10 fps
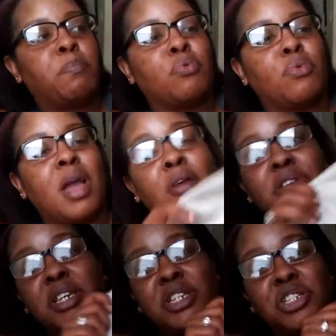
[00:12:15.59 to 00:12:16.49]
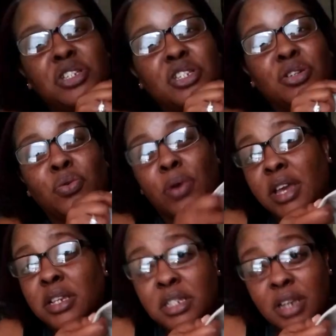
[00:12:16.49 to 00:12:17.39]
brownish
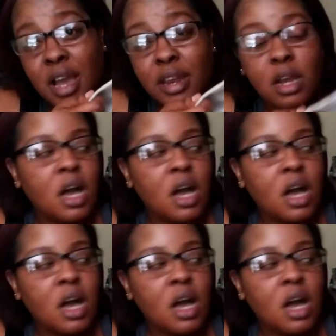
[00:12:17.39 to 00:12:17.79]
grayish kind of